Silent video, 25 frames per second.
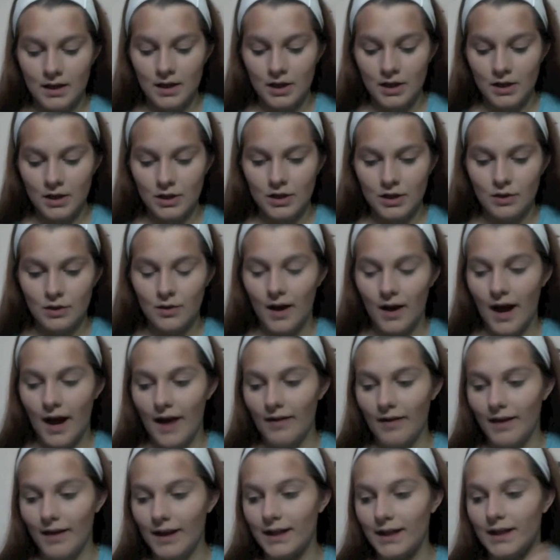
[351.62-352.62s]
To
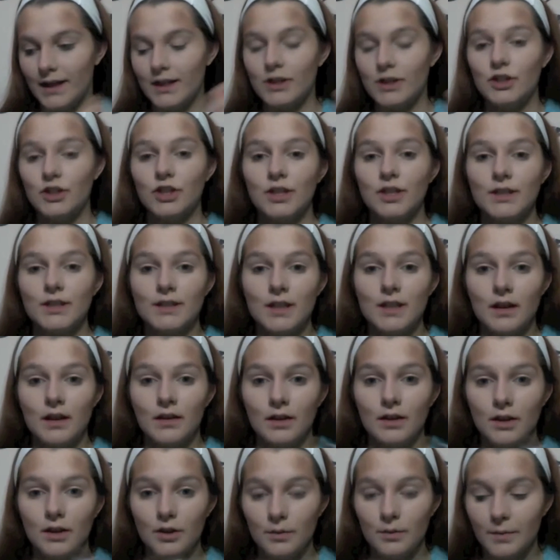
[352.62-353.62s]
highlight it just a
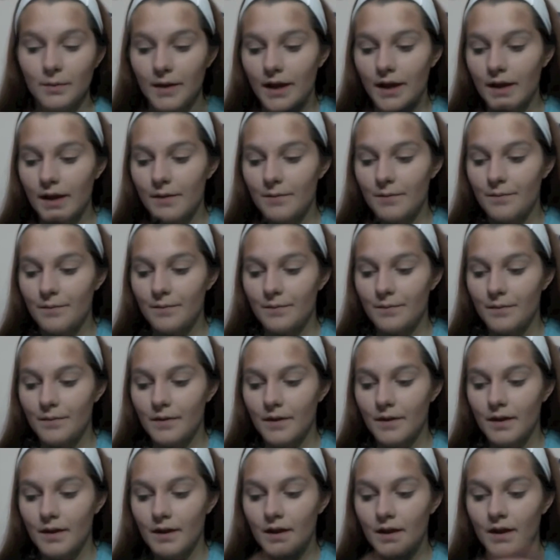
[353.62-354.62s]
little bit,
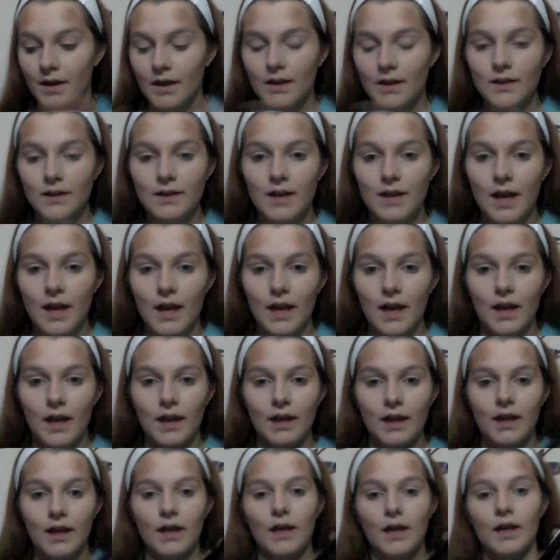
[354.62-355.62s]

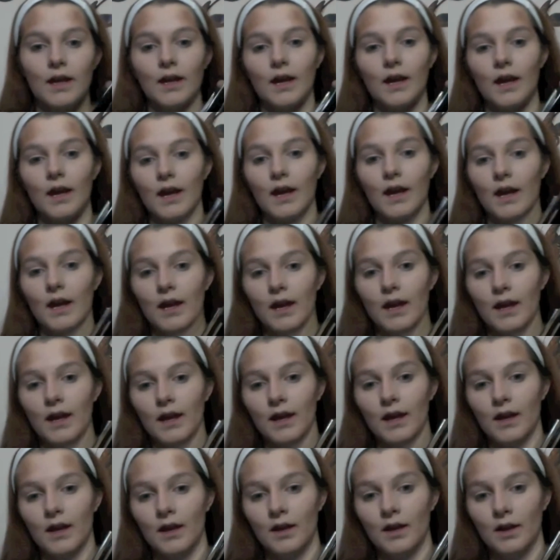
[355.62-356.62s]
taking
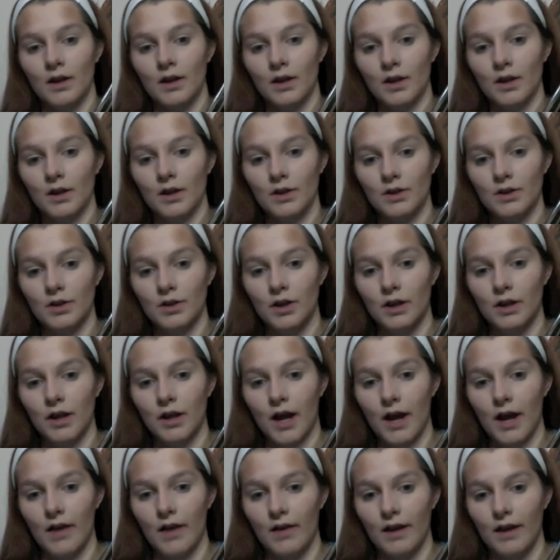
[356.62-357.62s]
a dark
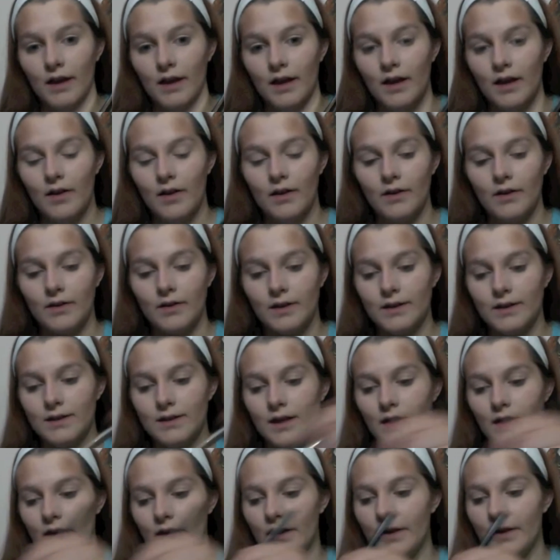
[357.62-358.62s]
highlight color, this
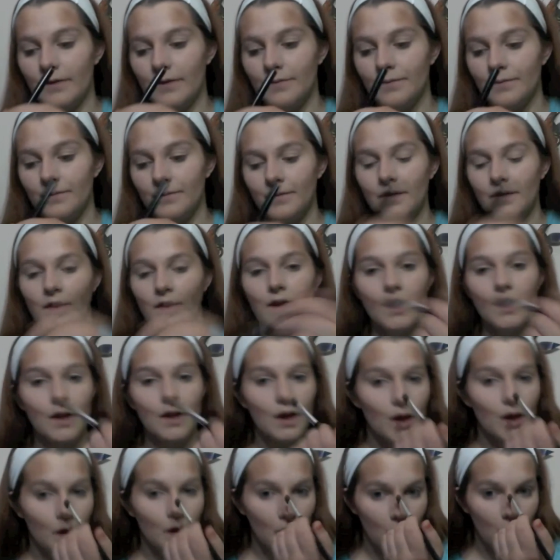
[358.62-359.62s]
color,
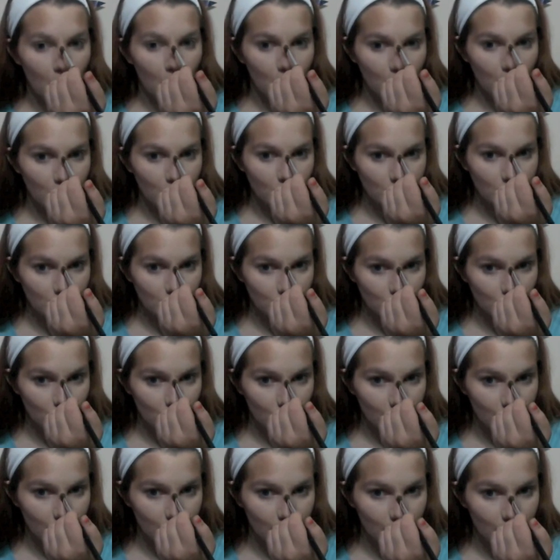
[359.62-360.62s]
and just
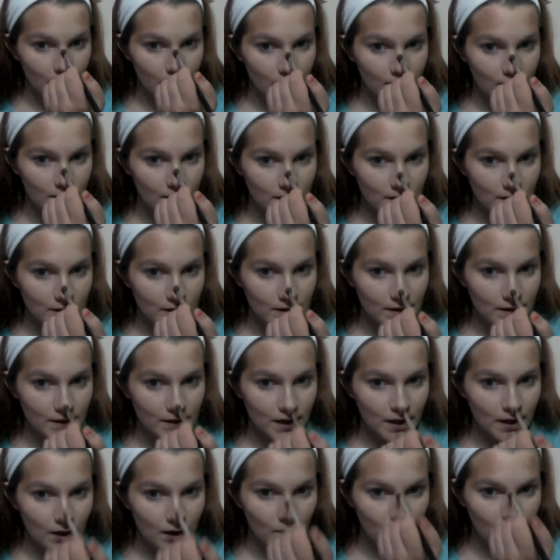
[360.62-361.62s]
running it
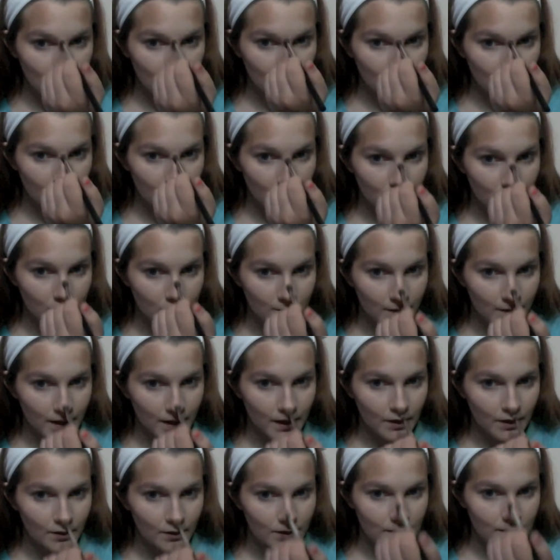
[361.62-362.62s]
down the bridge of my
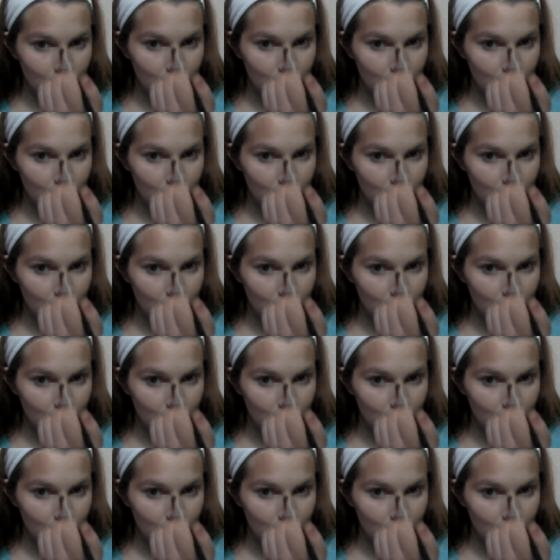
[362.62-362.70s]
nose,